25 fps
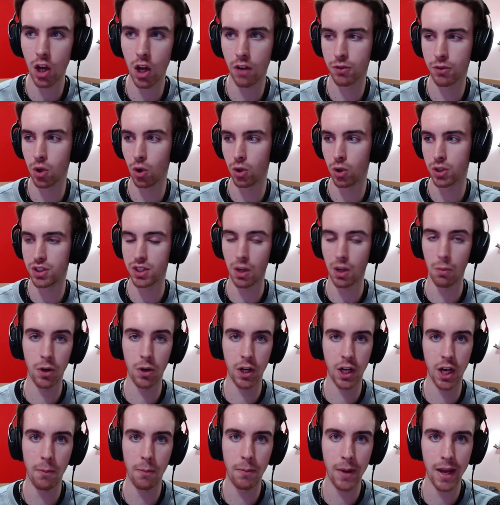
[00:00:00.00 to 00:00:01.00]
Of course, someone
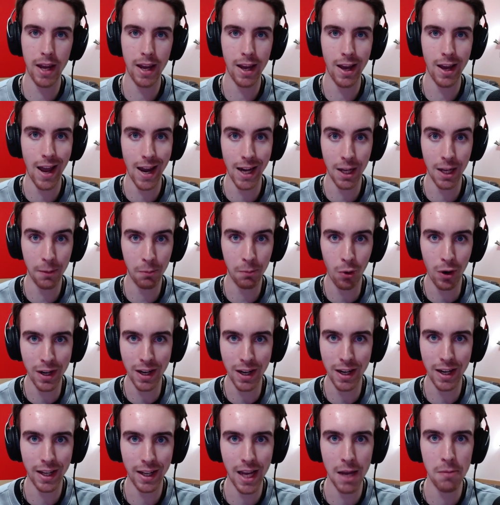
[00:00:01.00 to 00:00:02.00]
can appear at any point
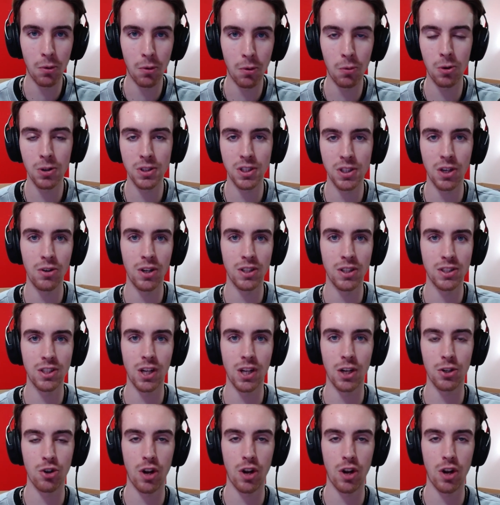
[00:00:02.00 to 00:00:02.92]
in a game of Warzone and start trying